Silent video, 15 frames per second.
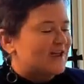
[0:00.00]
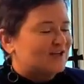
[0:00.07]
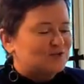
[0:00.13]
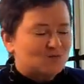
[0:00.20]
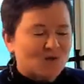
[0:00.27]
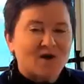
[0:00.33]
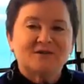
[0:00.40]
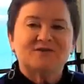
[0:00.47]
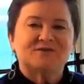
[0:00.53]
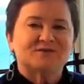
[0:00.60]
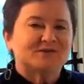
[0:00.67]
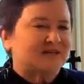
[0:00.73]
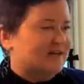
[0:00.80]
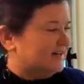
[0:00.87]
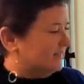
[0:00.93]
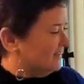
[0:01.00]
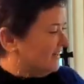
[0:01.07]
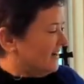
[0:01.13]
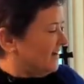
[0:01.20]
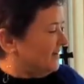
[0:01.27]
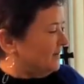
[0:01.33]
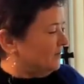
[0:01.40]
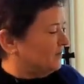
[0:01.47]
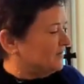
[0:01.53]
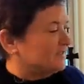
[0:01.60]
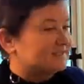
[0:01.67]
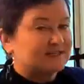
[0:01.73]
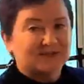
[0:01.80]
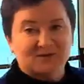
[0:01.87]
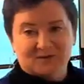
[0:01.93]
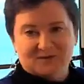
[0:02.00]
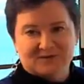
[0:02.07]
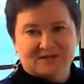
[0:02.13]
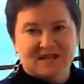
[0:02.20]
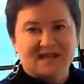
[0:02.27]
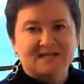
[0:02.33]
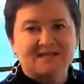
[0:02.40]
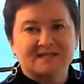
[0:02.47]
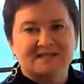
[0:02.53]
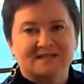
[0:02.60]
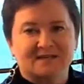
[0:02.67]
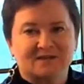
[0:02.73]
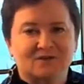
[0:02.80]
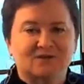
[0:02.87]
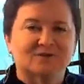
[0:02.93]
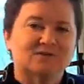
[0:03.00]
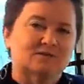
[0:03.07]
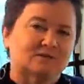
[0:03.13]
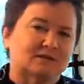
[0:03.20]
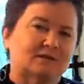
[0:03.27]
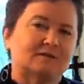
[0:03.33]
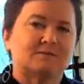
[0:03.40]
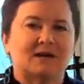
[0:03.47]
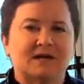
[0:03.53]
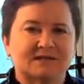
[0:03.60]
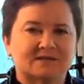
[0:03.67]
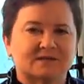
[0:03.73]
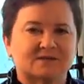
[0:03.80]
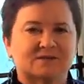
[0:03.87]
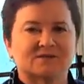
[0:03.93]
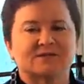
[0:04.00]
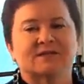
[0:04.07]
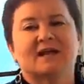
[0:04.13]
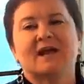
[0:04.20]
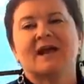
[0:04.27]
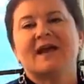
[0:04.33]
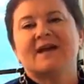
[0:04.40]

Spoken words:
And you also get stickers, 80 stickers with little monsters